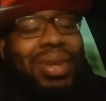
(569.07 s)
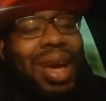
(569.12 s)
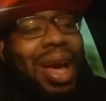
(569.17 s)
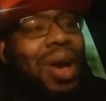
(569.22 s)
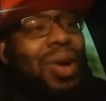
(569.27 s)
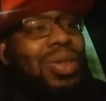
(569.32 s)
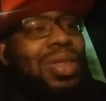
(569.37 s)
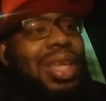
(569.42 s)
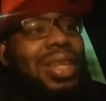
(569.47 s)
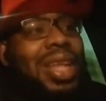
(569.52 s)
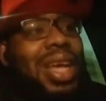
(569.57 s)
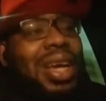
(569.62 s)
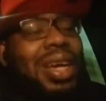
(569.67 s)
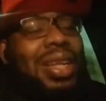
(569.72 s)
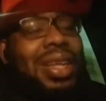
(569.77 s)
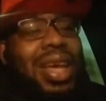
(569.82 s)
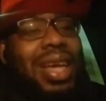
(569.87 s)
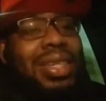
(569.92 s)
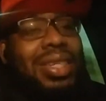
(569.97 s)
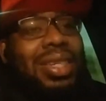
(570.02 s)
I don't think that
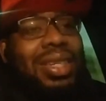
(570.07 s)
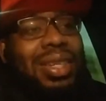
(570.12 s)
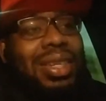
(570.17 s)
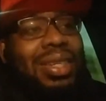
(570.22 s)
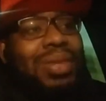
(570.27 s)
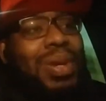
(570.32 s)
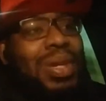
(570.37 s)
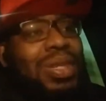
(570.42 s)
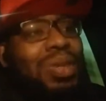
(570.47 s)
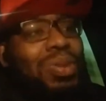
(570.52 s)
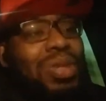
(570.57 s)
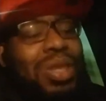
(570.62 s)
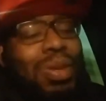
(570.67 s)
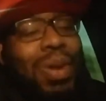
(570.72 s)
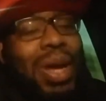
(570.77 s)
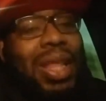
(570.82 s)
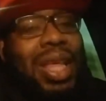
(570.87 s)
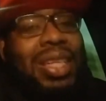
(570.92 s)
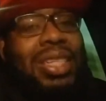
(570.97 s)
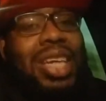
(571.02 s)
connection, especially with
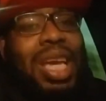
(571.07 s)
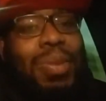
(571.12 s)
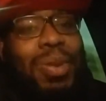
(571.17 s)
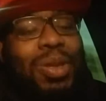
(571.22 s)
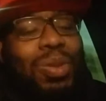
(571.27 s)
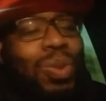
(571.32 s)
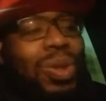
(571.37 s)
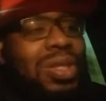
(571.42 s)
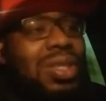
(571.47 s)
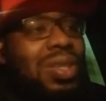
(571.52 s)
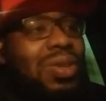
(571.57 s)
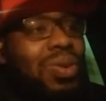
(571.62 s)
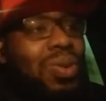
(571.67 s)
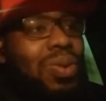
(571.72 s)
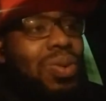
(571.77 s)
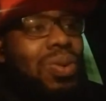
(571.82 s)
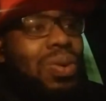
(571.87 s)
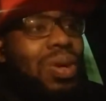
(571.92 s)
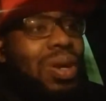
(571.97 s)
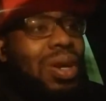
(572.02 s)
somebody like Jameis Winston,
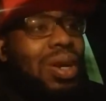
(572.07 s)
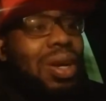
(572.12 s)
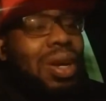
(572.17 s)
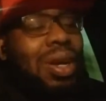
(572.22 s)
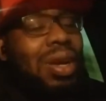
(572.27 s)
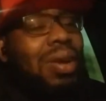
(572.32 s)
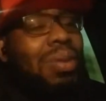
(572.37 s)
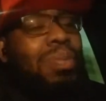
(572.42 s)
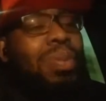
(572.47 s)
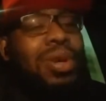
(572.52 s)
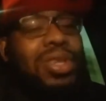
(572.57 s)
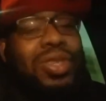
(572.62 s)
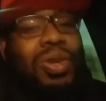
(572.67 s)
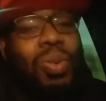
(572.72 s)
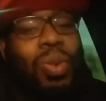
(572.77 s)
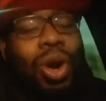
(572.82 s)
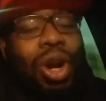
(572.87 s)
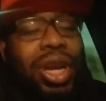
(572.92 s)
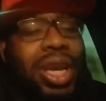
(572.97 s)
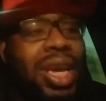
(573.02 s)
who puts the
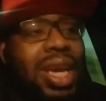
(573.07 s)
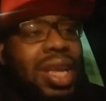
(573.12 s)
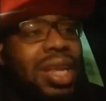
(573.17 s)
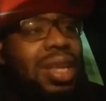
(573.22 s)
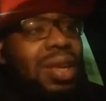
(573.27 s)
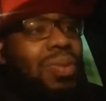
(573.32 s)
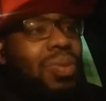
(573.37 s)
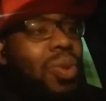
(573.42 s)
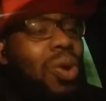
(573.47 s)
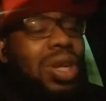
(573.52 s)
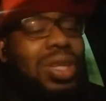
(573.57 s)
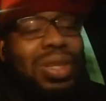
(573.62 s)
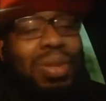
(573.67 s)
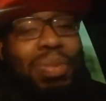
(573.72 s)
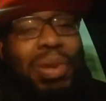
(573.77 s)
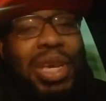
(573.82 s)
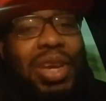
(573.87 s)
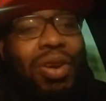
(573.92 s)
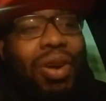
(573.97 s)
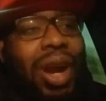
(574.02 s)
work in and wants to
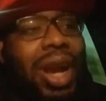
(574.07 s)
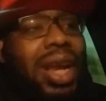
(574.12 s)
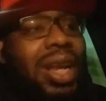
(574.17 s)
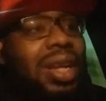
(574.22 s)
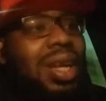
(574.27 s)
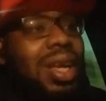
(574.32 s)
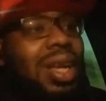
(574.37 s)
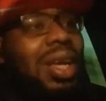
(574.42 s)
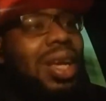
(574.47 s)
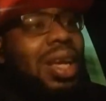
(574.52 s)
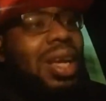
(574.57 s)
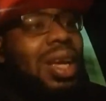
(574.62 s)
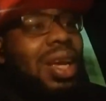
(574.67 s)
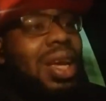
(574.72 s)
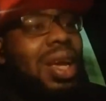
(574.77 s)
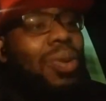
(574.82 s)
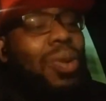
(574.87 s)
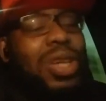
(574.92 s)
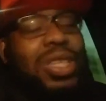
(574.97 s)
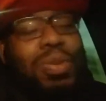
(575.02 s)
be great
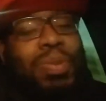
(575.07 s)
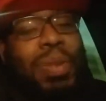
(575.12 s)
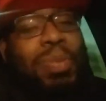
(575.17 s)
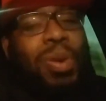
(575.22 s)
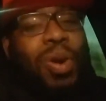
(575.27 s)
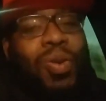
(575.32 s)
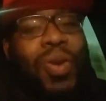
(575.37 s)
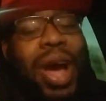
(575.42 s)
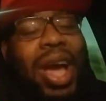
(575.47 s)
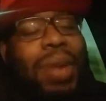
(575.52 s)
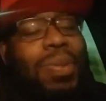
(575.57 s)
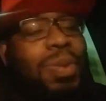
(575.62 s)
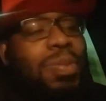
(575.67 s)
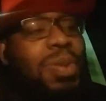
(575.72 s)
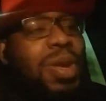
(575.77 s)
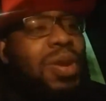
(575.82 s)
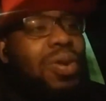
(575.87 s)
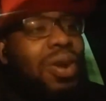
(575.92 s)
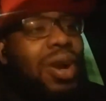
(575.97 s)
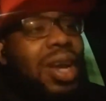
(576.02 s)
and wants the people around him to
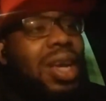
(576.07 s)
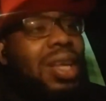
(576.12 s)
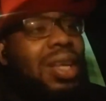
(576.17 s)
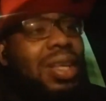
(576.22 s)
be great.